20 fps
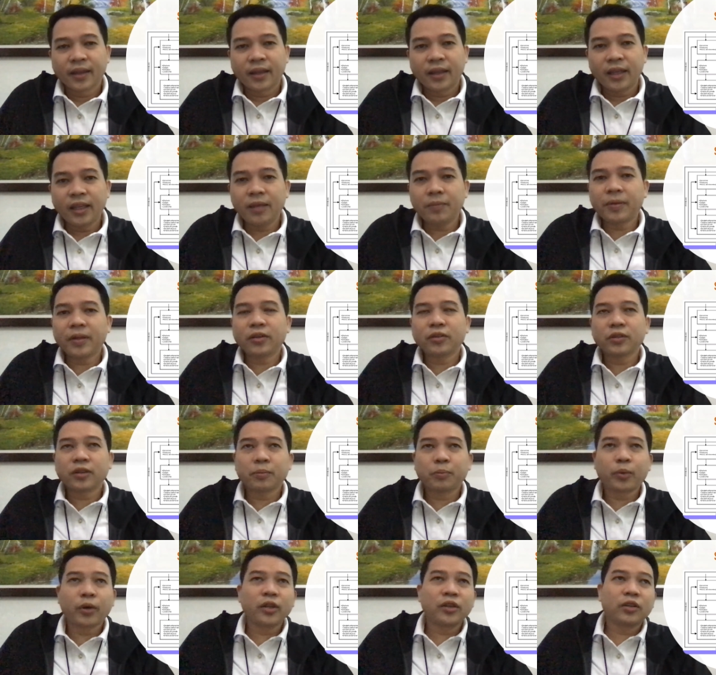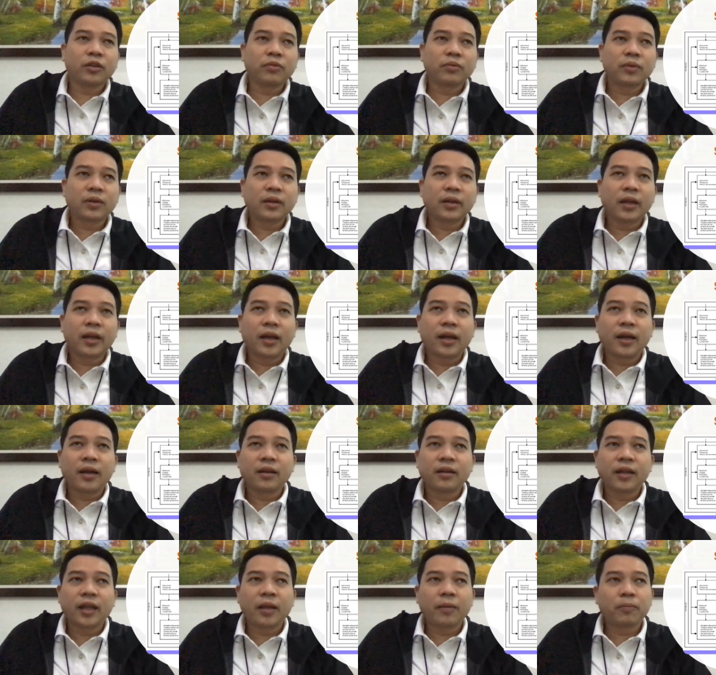Even to the point of
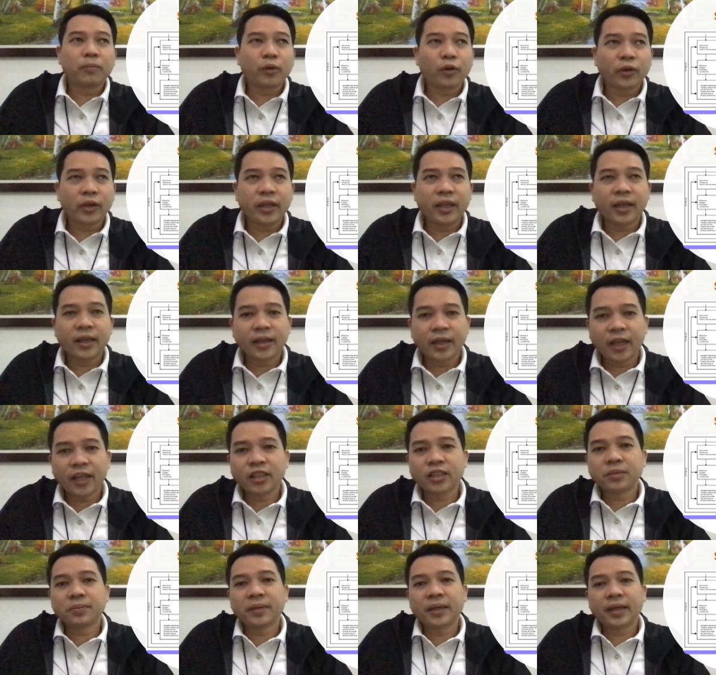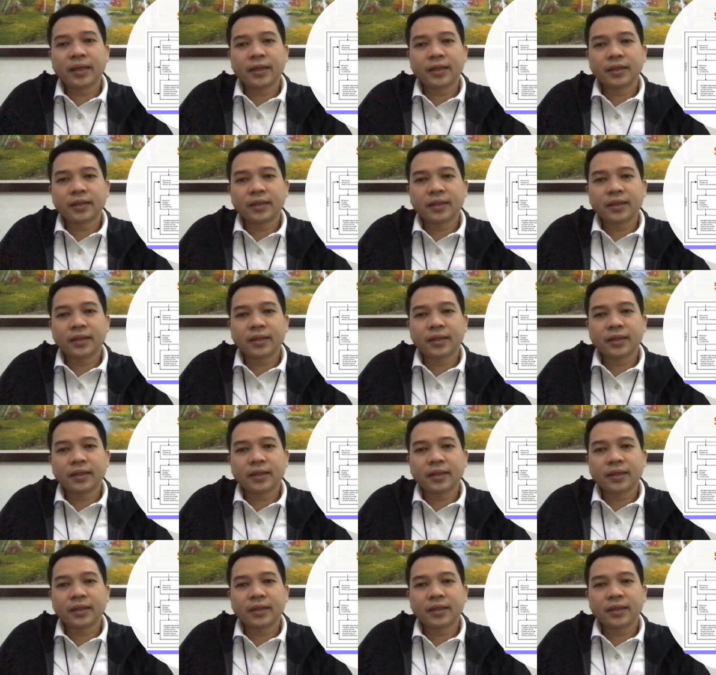employee engagement,